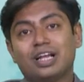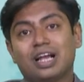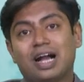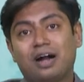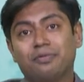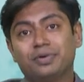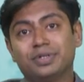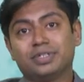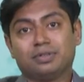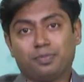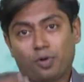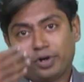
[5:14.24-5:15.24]
our
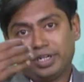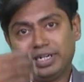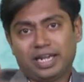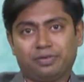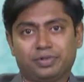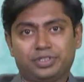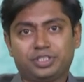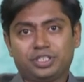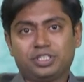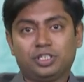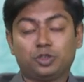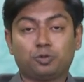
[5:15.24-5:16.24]
body language.
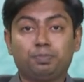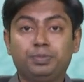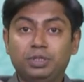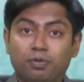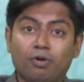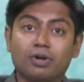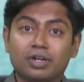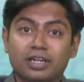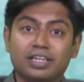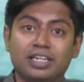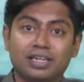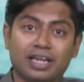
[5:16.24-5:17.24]
So before
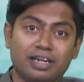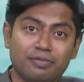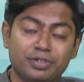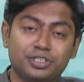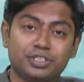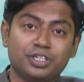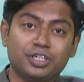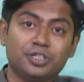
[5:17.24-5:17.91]
learning language,